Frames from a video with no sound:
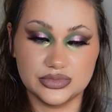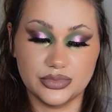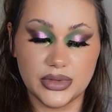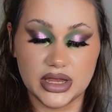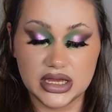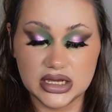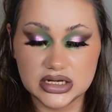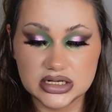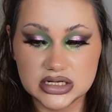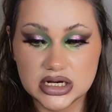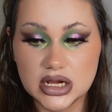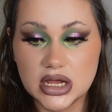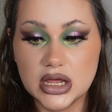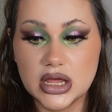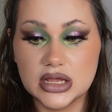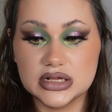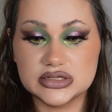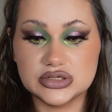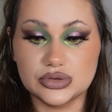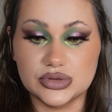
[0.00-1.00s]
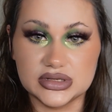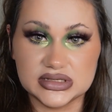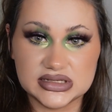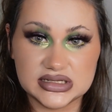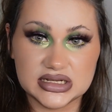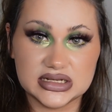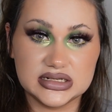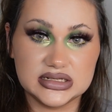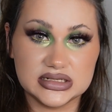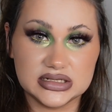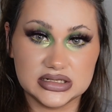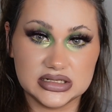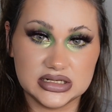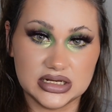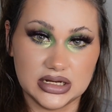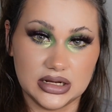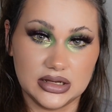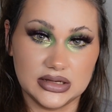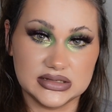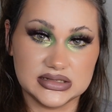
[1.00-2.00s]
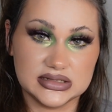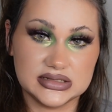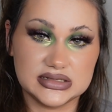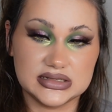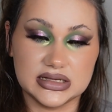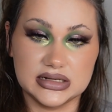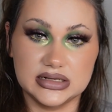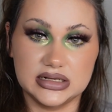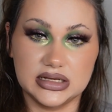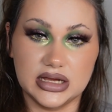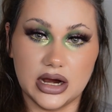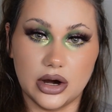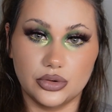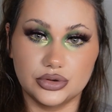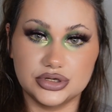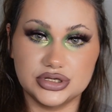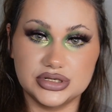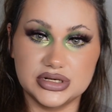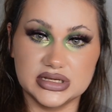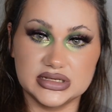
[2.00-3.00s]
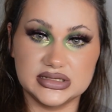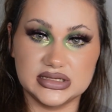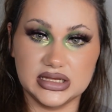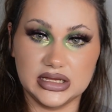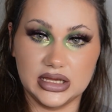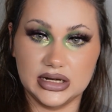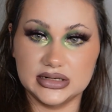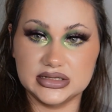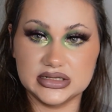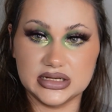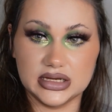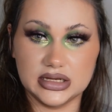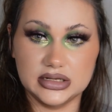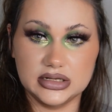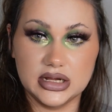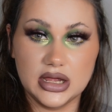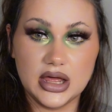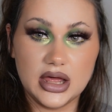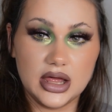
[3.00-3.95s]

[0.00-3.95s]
made, so instead she's sending out the single shade